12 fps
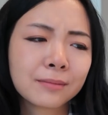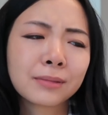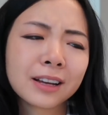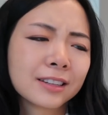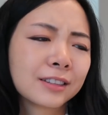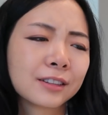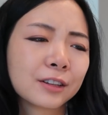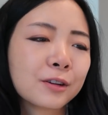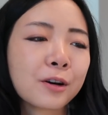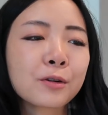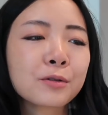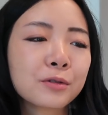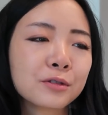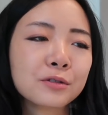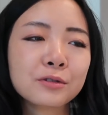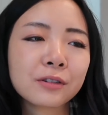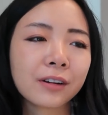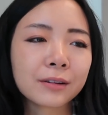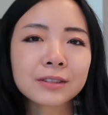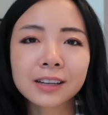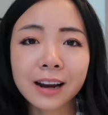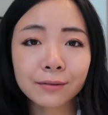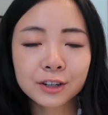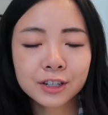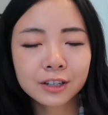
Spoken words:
And plus, you know, who knew if I was going to have a